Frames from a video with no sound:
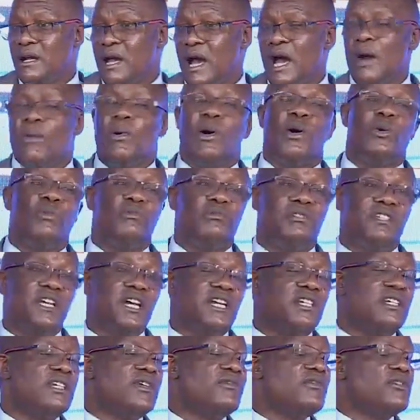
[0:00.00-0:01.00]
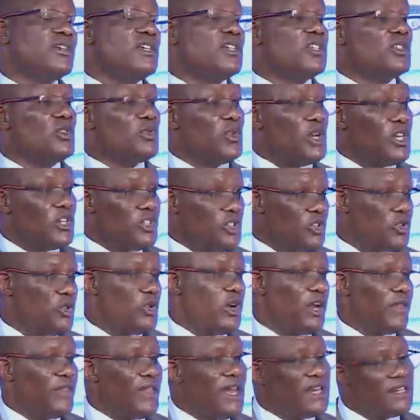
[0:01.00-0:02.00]
our objective is to
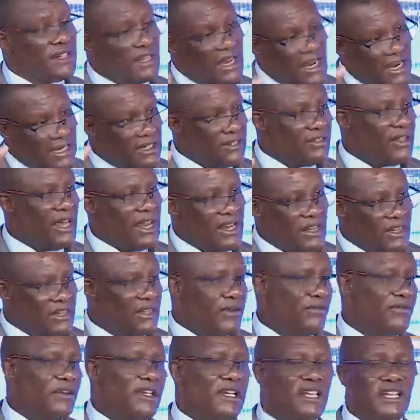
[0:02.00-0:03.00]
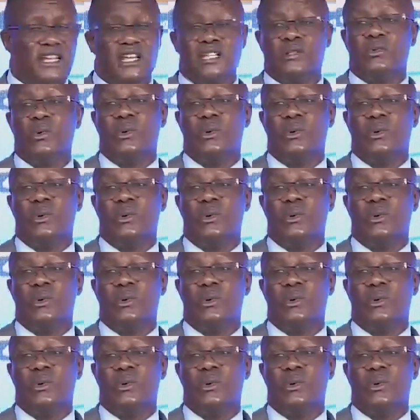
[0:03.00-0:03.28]
ensure that right there in the villages,